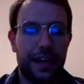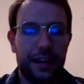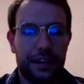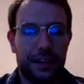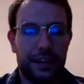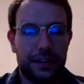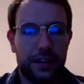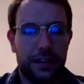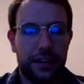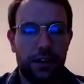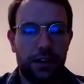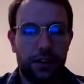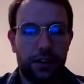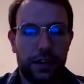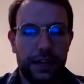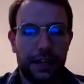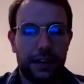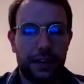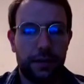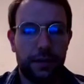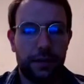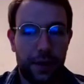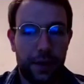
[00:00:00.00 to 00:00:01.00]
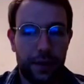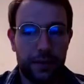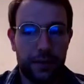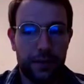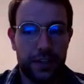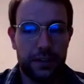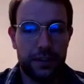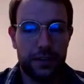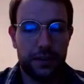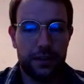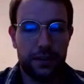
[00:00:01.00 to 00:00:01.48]
that is currently in the
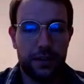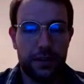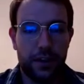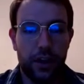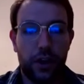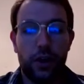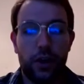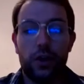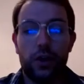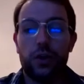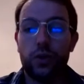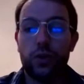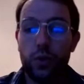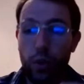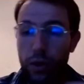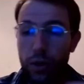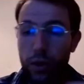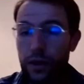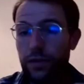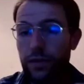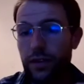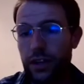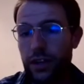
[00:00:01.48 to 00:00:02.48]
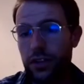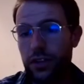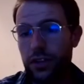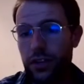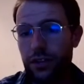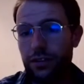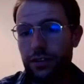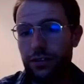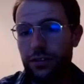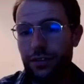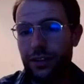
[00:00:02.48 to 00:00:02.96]
premises. Your
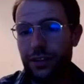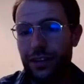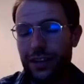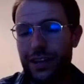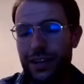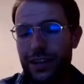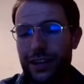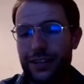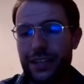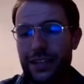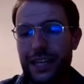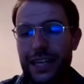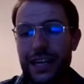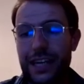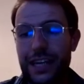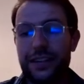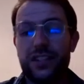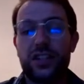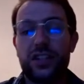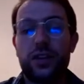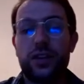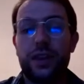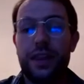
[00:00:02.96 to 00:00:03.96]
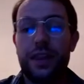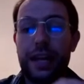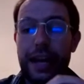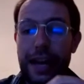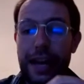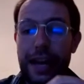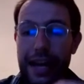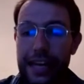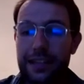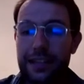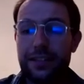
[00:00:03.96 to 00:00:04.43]
eviction is against the
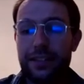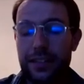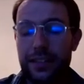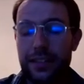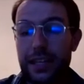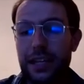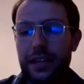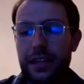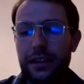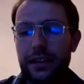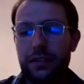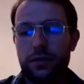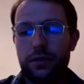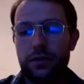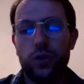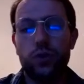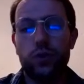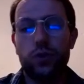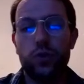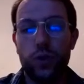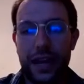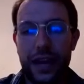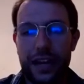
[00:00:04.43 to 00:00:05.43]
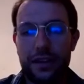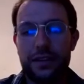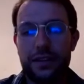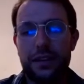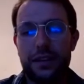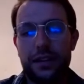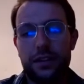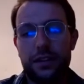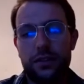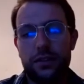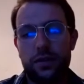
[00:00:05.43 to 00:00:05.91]
lessee who you
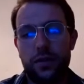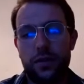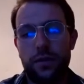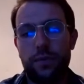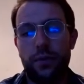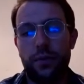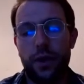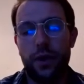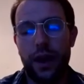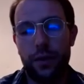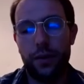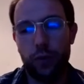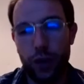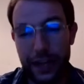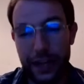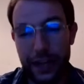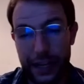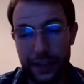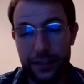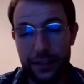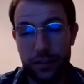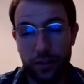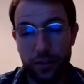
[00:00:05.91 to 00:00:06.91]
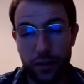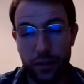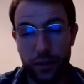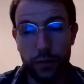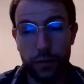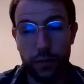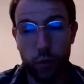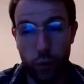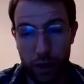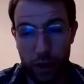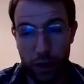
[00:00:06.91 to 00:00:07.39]
entered into the primary lease
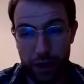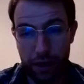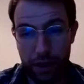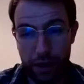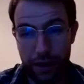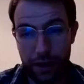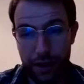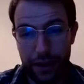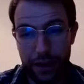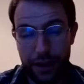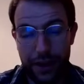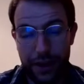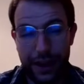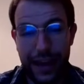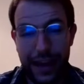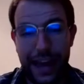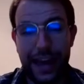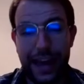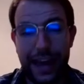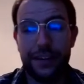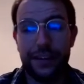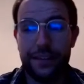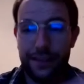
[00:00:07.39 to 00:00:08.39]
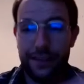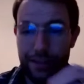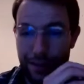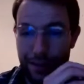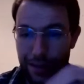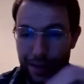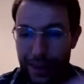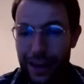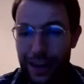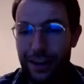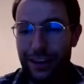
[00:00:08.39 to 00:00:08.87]
agreement with. And
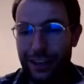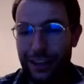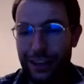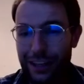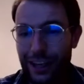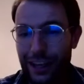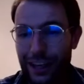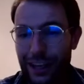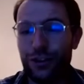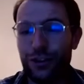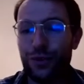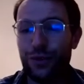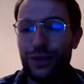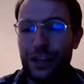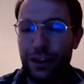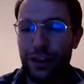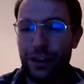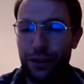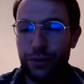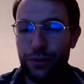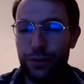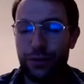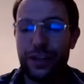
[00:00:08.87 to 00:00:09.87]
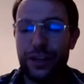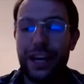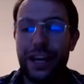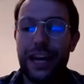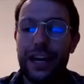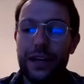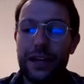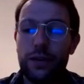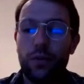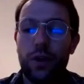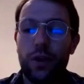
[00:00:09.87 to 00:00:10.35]
then again, you include
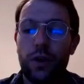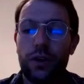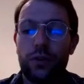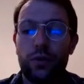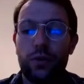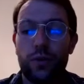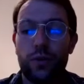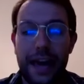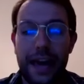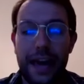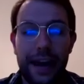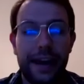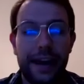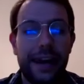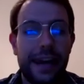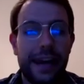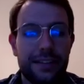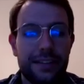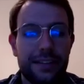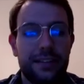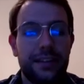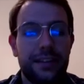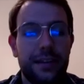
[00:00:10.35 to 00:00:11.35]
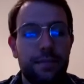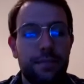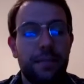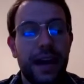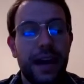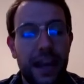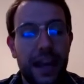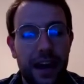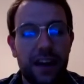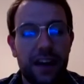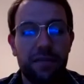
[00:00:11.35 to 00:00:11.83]
anyone who that lessee
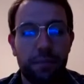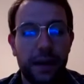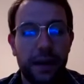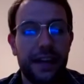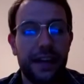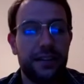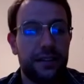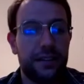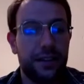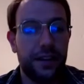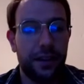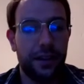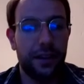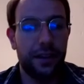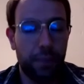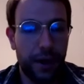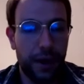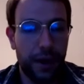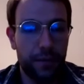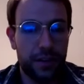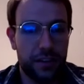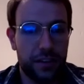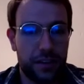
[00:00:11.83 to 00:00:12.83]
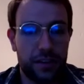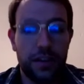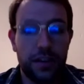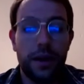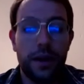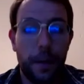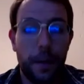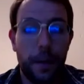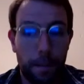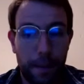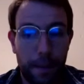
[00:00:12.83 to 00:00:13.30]
may have placed in the premises
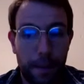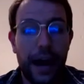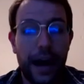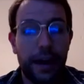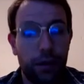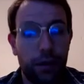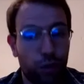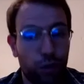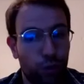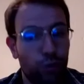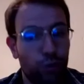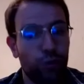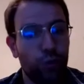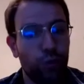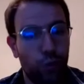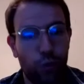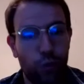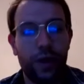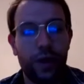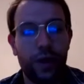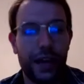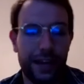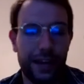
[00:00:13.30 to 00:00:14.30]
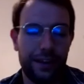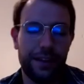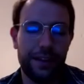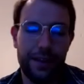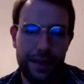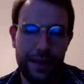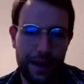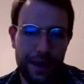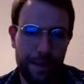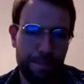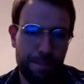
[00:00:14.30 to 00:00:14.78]
by, through, or under
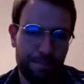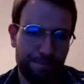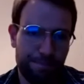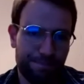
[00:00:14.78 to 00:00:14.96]
them.